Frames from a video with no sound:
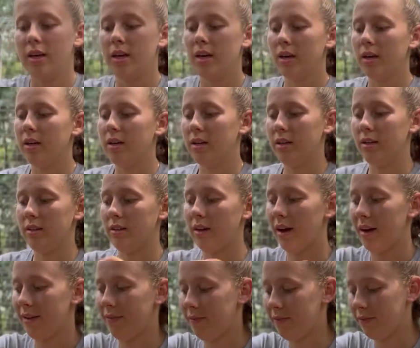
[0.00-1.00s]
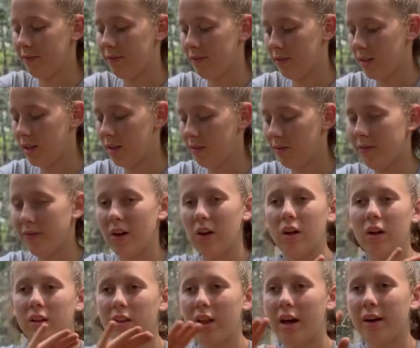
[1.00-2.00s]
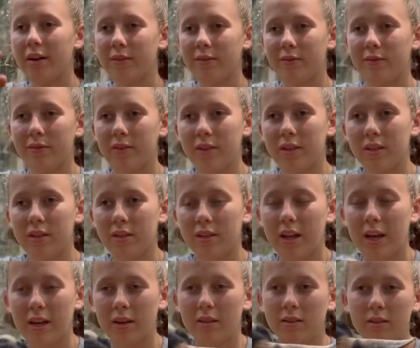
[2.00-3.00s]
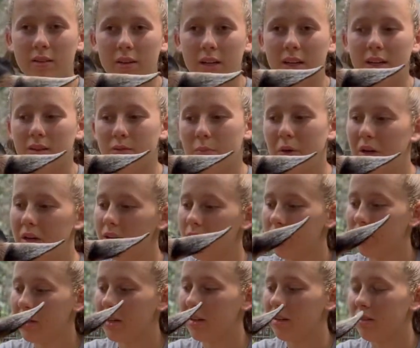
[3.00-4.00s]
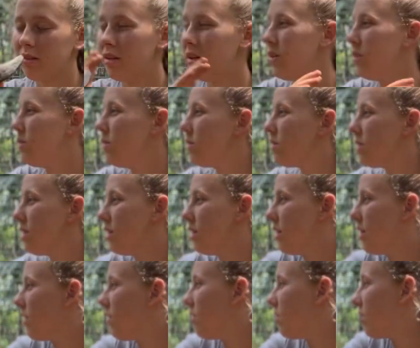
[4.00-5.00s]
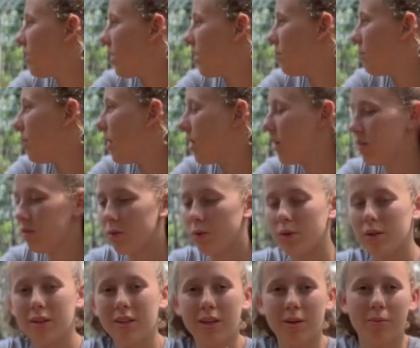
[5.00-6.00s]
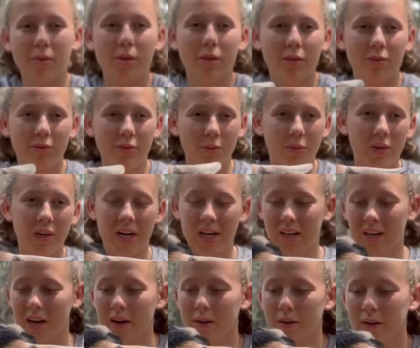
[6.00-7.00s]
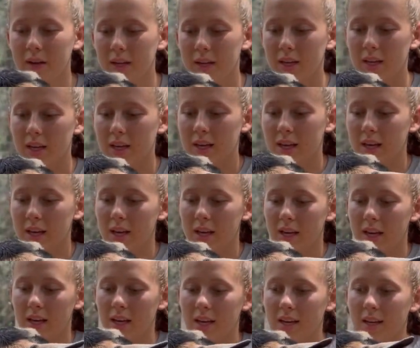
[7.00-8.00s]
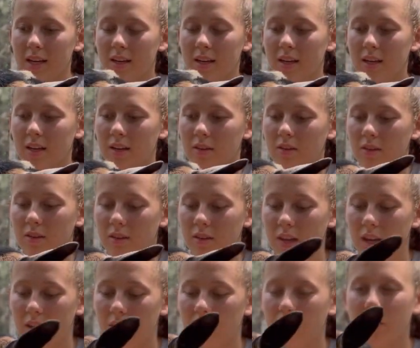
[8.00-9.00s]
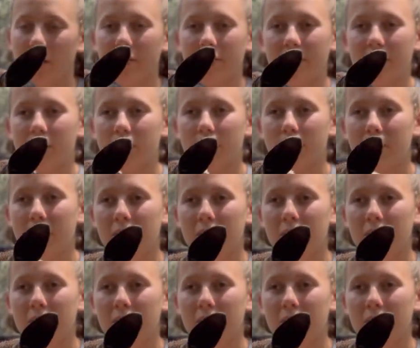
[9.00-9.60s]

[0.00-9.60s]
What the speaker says: because I've felt a lot of like experienced breeders' does and just like body scored them for what I know, and just kind of go off there with my